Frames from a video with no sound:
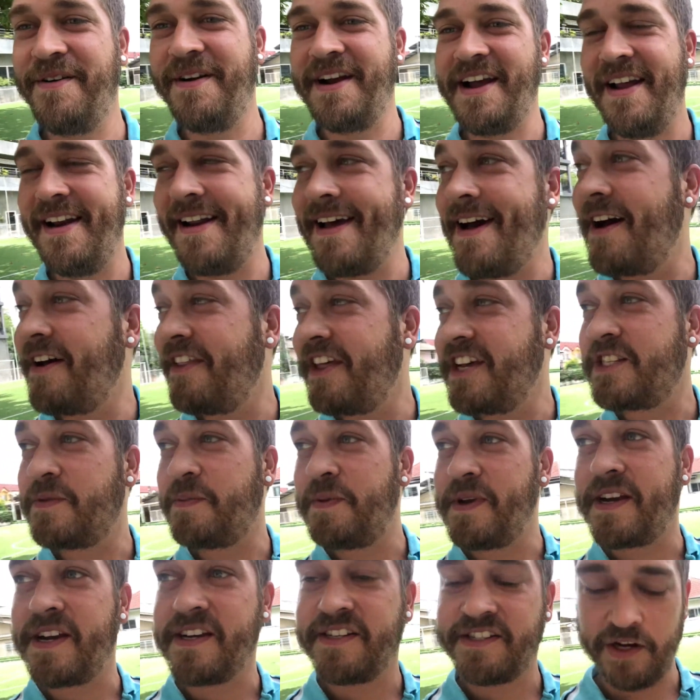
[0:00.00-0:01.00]
right now. That's
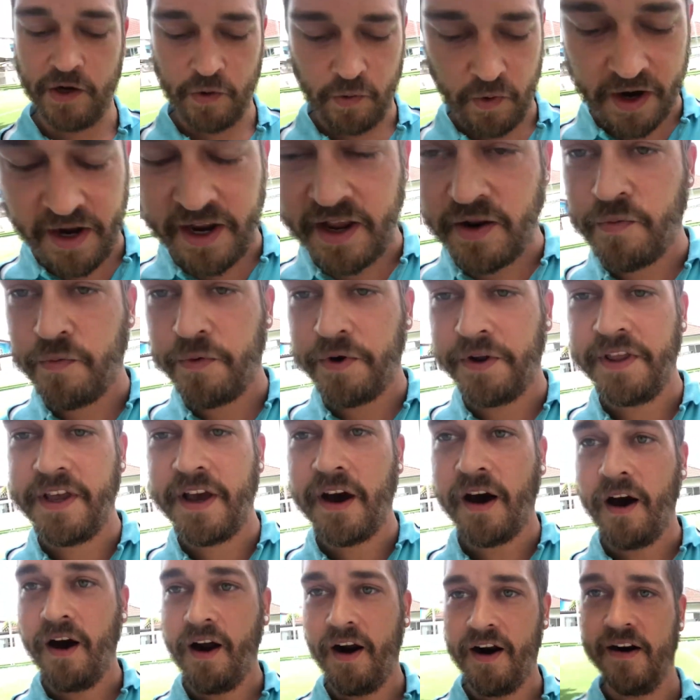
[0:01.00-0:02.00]
because they're working really
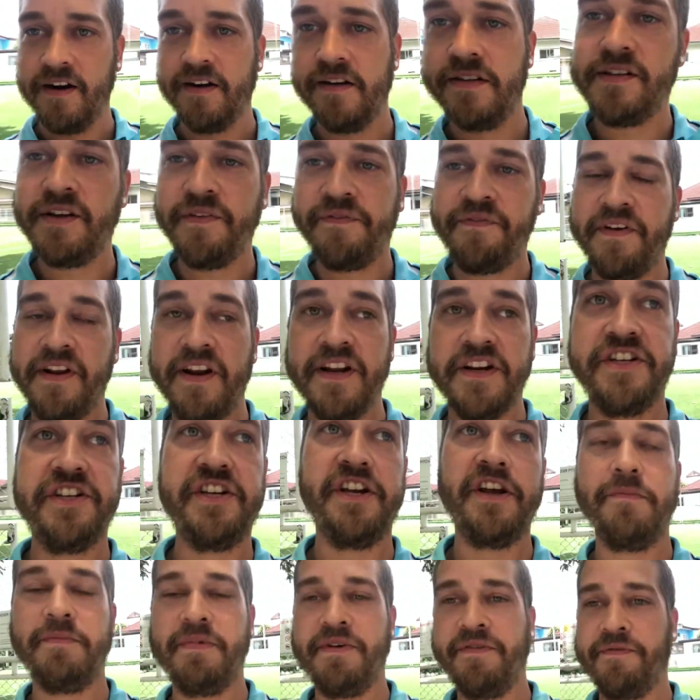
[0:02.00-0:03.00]
hard to finish
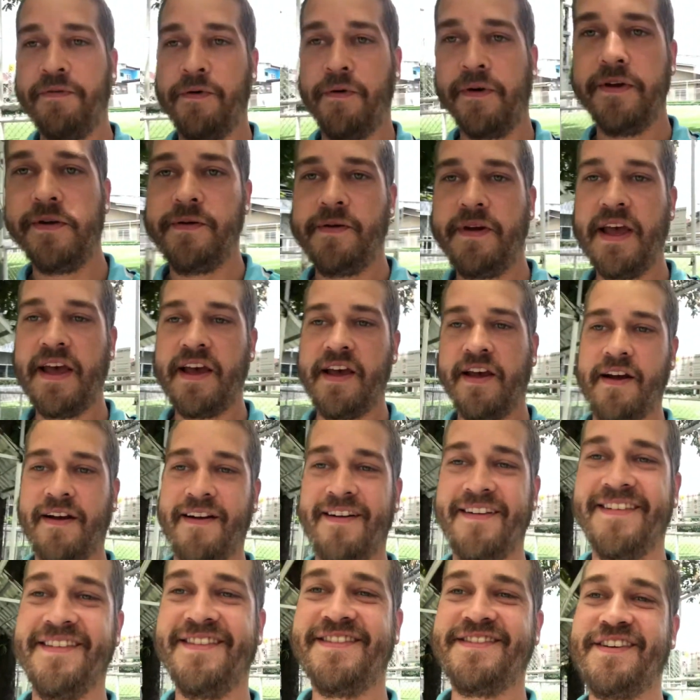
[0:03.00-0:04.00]
it before you get here.
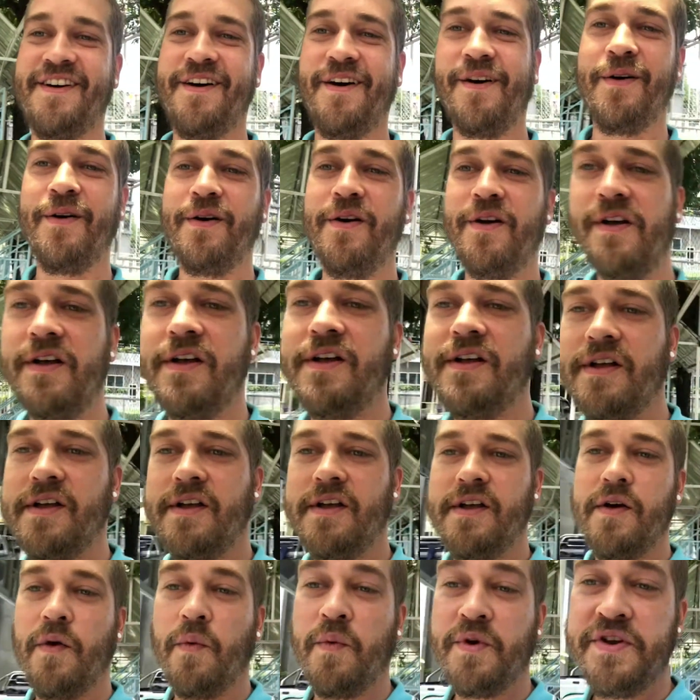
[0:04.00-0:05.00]
So
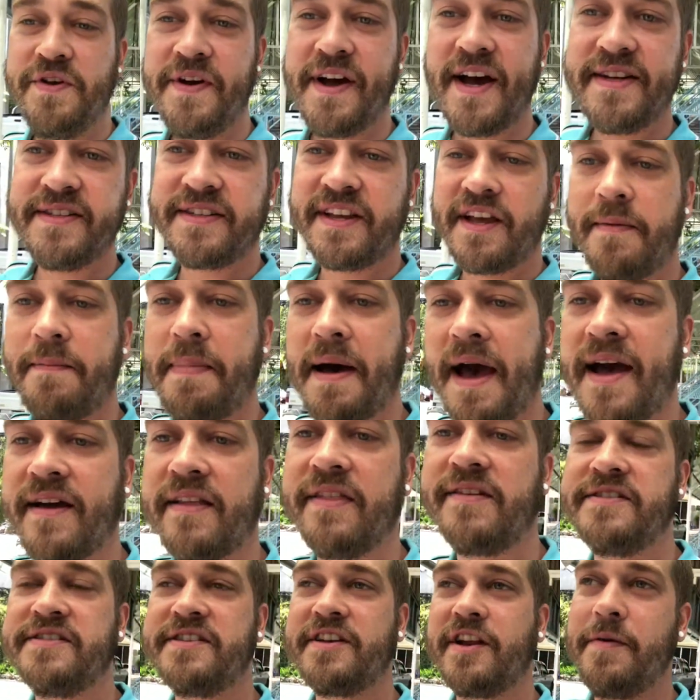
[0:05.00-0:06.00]
when you guys get back,
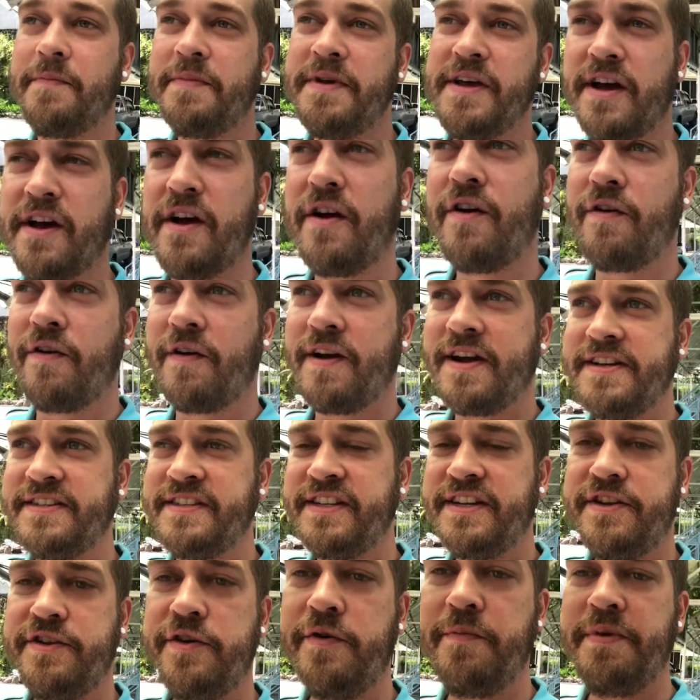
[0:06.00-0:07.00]
there's gonna be a
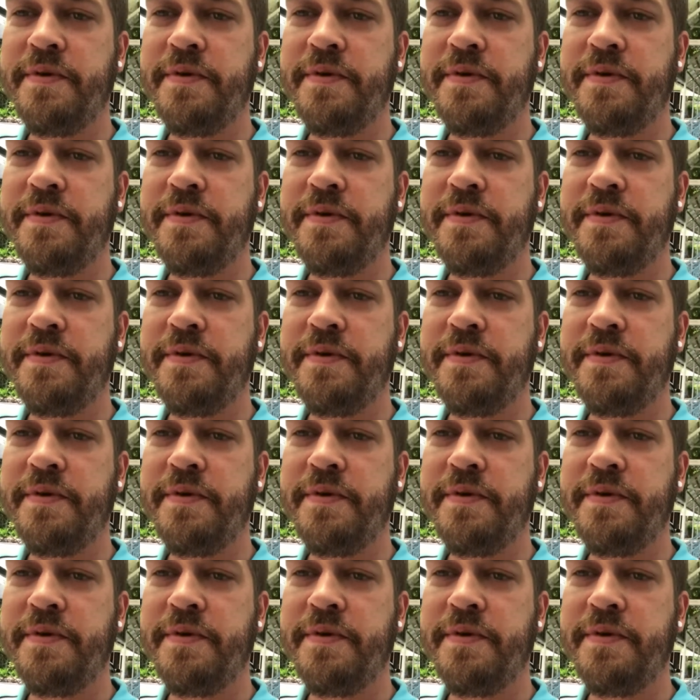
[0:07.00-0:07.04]
crazy new